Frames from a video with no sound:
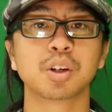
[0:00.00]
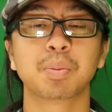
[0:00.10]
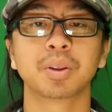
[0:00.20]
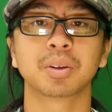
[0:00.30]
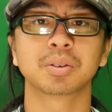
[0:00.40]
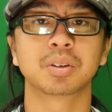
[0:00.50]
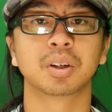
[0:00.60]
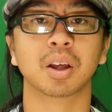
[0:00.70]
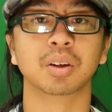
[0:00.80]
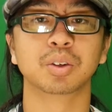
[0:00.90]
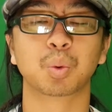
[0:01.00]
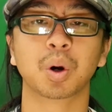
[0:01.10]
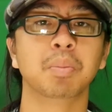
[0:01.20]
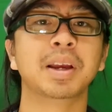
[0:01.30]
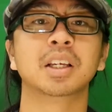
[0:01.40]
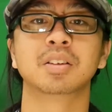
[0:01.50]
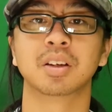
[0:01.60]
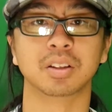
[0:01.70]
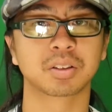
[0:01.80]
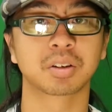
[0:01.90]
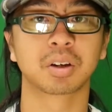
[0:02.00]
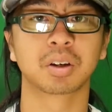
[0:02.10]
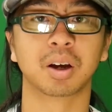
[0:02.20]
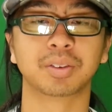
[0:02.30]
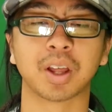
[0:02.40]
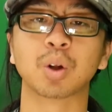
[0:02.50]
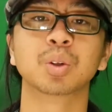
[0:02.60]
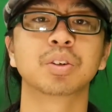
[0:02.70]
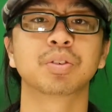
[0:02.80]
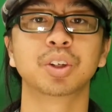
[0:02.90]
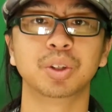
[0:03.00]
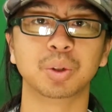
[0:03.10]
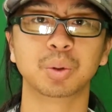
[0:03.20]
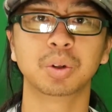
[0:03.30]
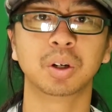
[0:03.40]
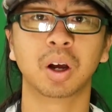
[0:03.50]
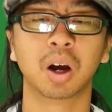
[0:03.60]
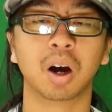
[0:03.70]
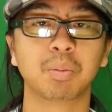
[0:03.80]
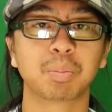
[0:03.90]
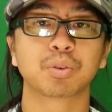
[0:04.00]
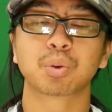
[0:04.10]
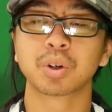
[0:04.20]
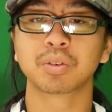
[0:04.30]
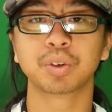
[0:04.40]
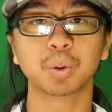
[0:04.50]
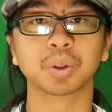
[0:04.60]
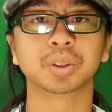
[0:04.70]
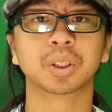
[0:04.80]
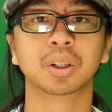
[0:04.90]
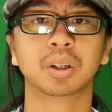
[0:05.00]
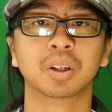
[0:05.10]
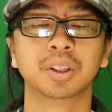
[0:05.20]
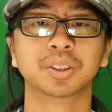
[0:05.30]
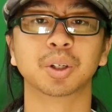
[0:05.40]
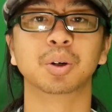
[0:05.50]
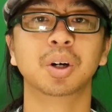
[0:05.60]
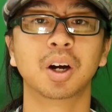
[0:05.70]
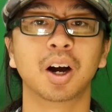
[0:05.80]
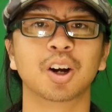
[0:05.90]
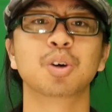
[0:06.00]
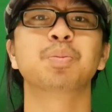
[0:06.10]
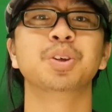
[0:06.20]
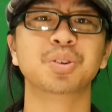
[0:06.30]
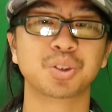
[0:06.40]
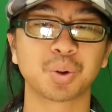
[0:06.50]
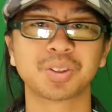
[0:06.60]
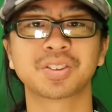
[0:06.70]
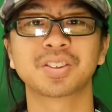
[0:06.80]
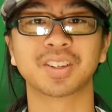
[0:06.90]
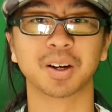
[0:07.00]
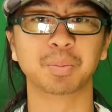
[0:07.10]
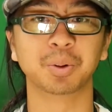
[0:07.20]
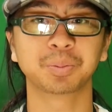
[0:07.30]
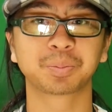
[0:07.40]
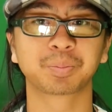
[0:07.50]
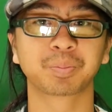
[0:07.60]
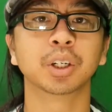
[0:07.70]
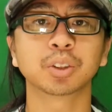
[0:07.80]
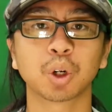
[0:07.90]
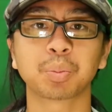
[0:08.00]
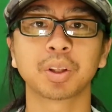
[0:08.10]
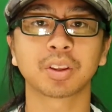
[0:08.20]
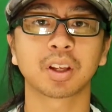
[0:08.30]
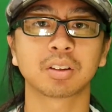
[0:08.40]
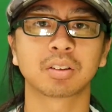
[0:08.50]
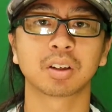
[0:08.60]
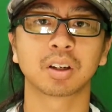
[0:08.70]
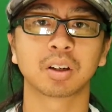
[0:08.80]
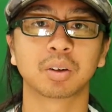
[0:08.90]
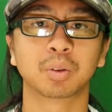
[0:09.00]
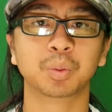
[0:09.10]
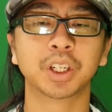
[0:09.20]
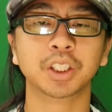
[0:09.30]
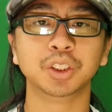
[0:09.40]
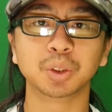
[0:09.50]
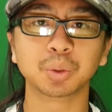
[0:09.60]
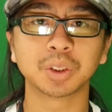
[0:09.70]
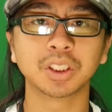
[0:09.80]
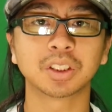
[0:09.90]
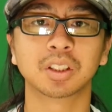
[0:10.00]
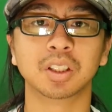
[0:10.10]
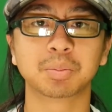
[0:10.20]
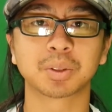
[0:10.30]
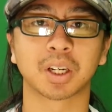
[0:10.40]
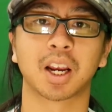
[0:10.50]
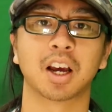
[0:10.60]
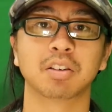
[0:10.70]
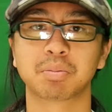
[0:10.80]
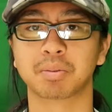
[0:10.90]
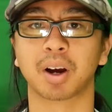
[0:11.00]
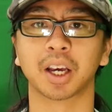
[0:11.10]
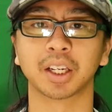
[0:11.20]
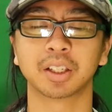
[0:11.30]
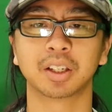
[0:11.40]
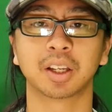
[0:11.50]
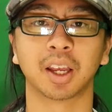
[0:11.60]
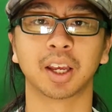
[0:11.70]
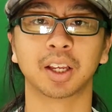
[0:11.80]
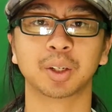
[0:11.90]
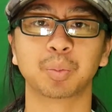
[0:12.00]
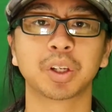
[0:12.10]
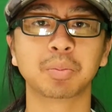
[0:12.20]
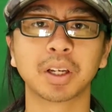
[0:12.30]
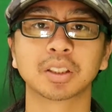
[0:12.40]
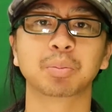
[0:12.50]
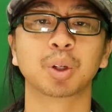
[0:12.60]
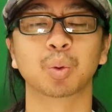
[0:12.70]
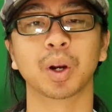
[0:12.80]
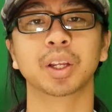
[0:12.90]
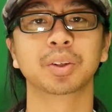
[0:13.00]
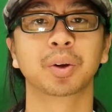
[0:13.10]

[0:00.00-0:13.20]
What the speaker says: to put those together to where it makes sense, not only for you, but for your viewers. So I hope that you enjoyed this example. Here's hoping that we can use these clips that I have provided and we can make something great.